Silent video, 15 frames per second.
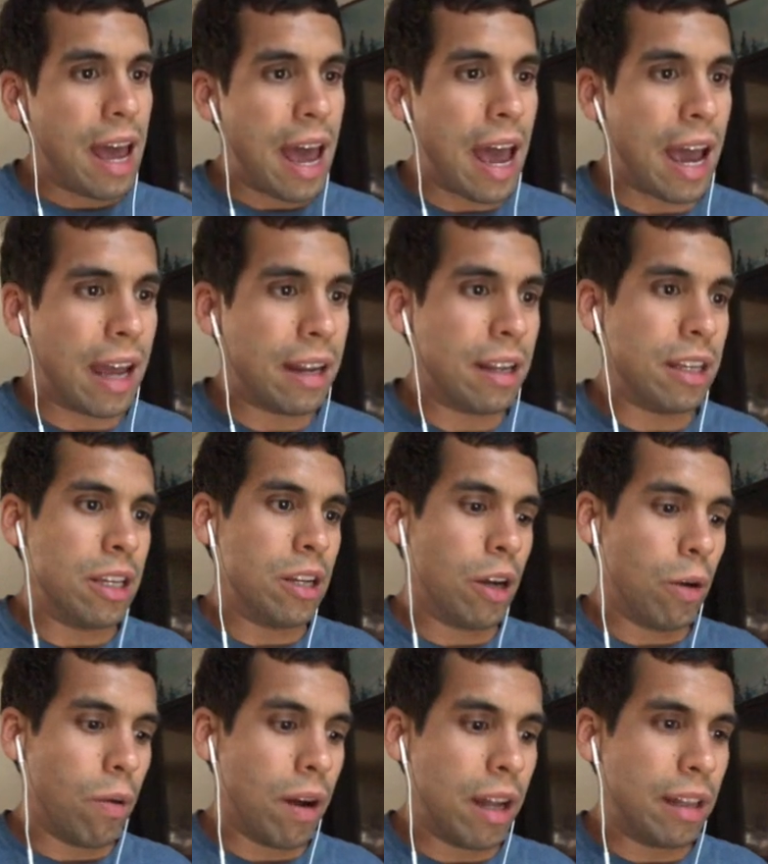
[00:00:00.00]
And you
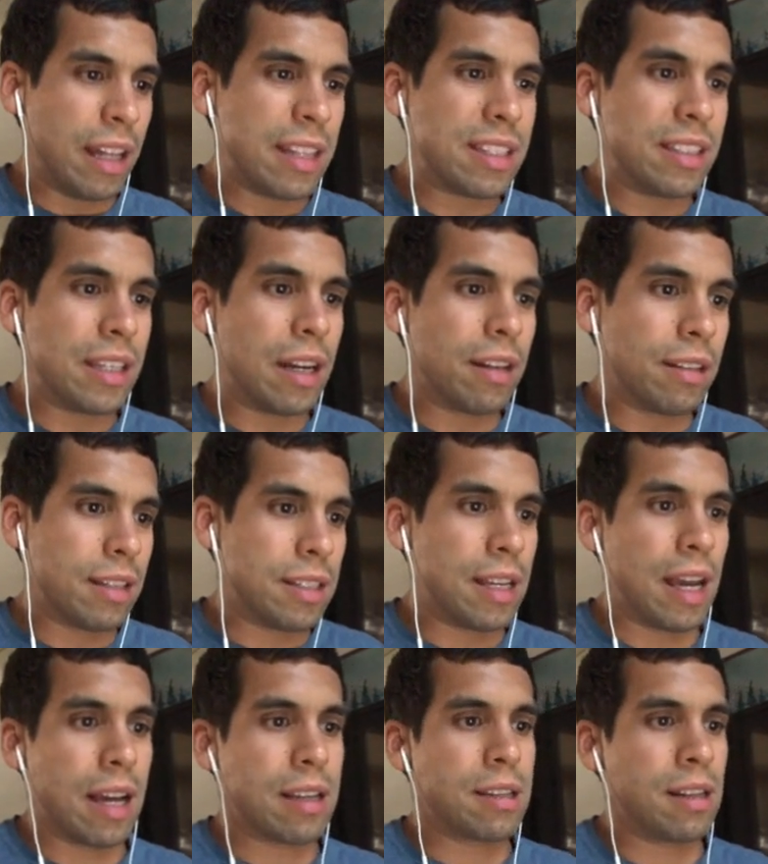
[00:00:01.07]
know what? Let's center the
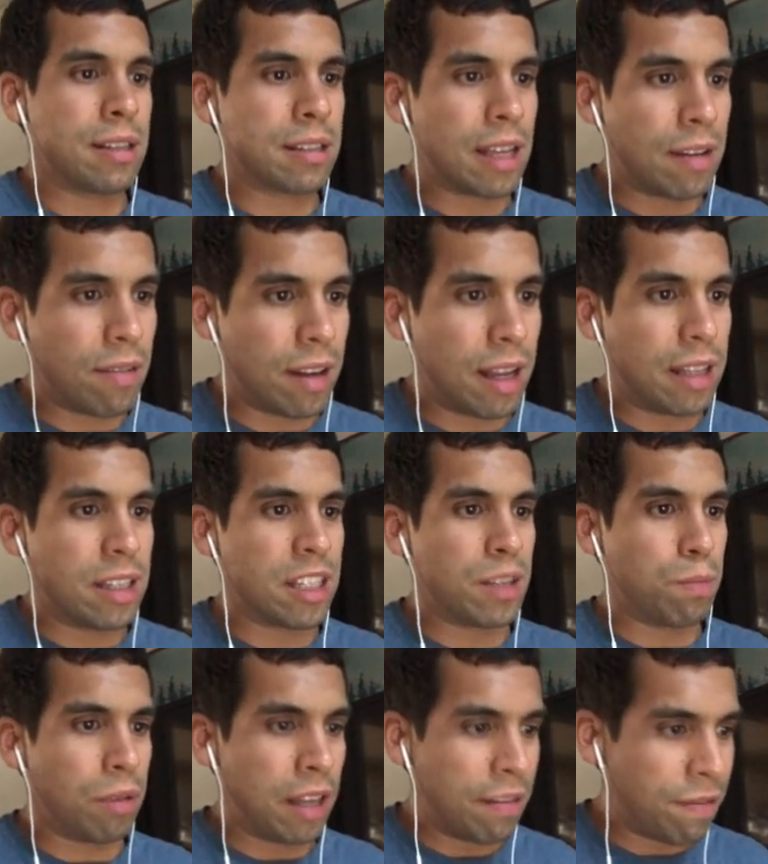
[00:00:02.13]
text. Let's give it a
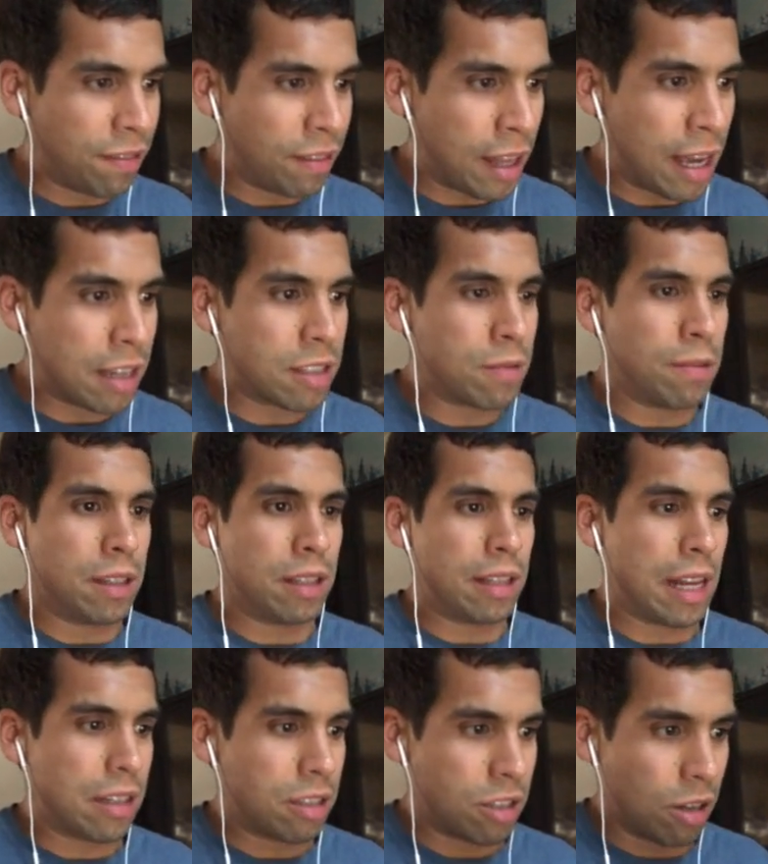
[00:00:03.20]
display flex within
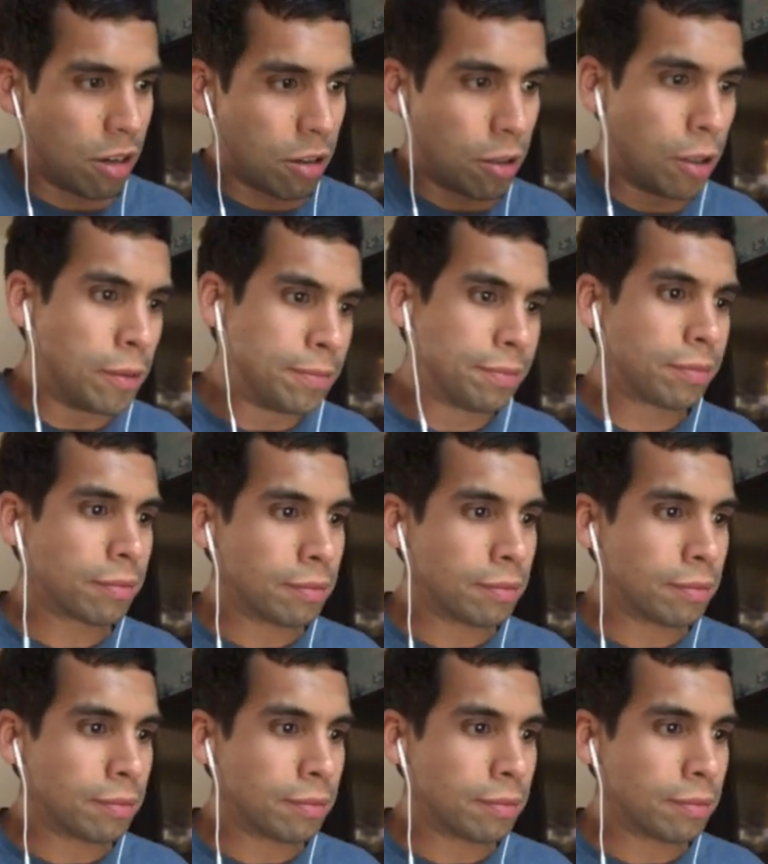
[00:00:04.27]
that circle.